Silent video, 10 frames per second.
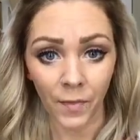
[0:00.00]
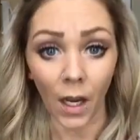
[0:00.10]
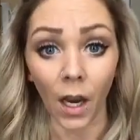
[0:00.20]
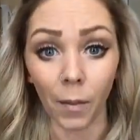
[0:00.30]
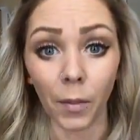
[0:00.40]

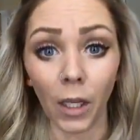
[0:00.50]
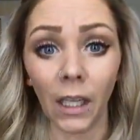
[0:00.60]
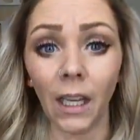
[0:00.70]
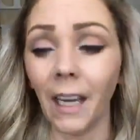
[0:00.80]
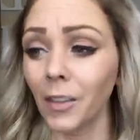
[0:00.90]

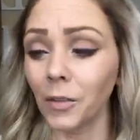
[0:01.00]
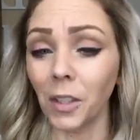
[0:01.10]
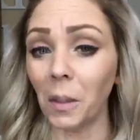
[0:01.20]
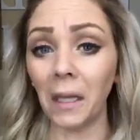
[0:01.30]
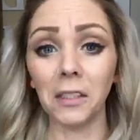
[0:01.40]
Ombre? I don't
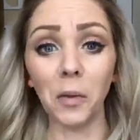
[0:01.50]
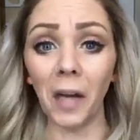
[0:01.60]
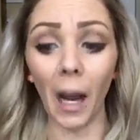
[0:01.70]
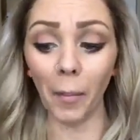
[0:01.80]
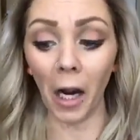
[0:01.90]
know how to do an
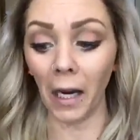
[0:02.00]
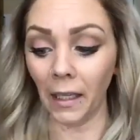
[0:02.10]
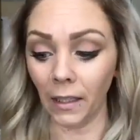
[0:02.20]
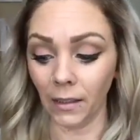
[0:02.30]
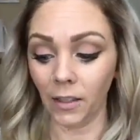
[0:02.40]
ombre.
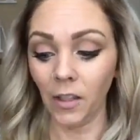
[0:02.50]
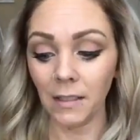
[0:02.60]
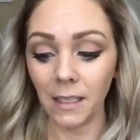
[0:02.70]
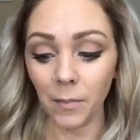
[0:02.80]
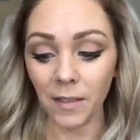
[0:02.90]
You guys
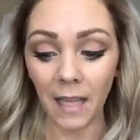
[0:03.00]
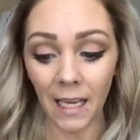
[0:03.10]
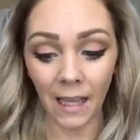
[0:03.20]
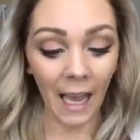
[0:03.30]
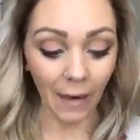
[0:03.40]
keep
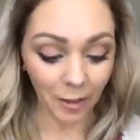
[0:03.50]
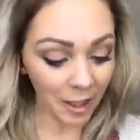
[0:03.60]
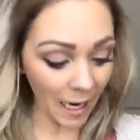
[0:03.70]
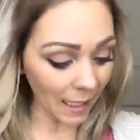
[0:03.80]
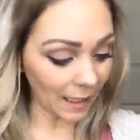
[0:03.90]
saying that every
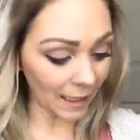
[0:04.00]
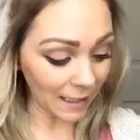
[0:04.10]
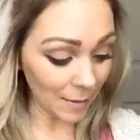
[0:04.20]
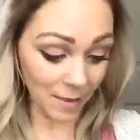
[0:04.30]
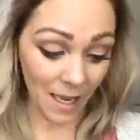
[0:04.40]
day, and I
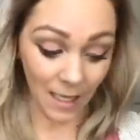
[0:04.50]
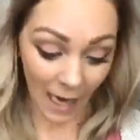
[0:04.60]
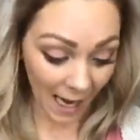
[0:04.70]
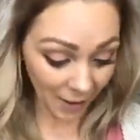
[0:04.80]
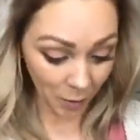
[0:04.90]
keep saying
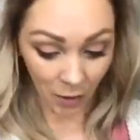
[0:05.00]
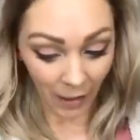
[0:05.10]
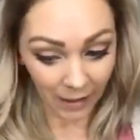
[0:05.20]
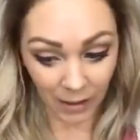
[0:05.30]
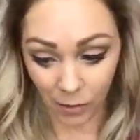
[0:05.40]
I don't know how
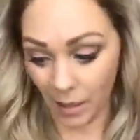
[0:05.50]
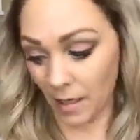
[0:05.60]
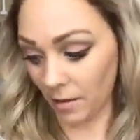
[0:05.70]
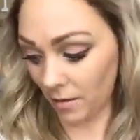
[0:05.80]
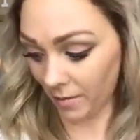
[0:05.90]
to do
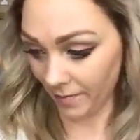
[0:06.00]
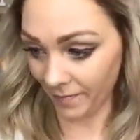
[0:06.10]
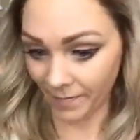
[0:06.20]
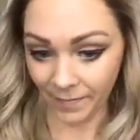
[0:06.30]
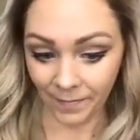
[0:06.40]

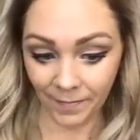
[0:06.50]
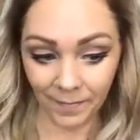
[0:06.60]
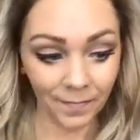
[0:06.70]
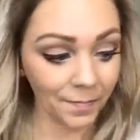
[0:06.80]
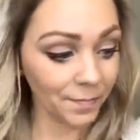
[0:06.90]

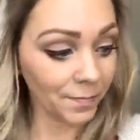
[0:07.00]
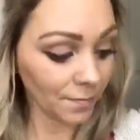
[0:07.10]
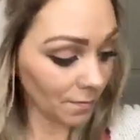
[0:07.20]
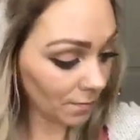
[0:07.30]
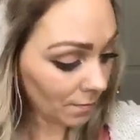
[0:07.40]
that.
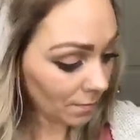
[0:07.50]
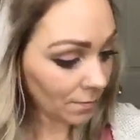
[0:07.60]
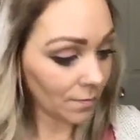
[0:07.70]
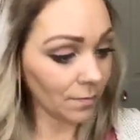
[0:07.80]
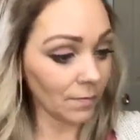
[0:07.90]

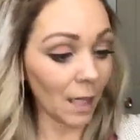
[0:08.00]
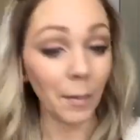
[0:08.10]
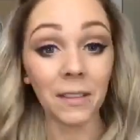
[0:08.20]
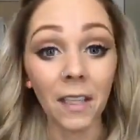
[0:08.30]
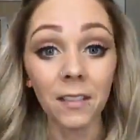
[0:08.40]
That
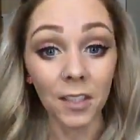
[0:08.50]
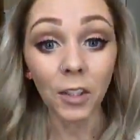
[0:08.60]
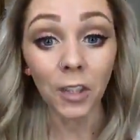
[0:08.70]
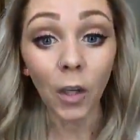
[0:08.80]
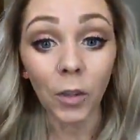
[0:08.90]
means I still
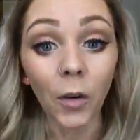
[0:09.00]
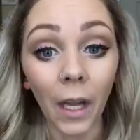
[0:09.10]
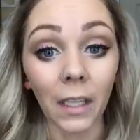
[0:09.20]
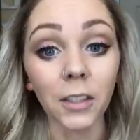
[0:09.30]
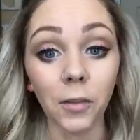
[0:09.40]
don't know how
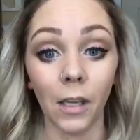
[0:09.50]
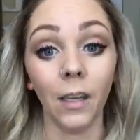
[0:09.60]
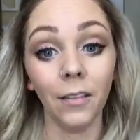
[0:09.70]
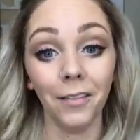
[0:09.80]
to do that.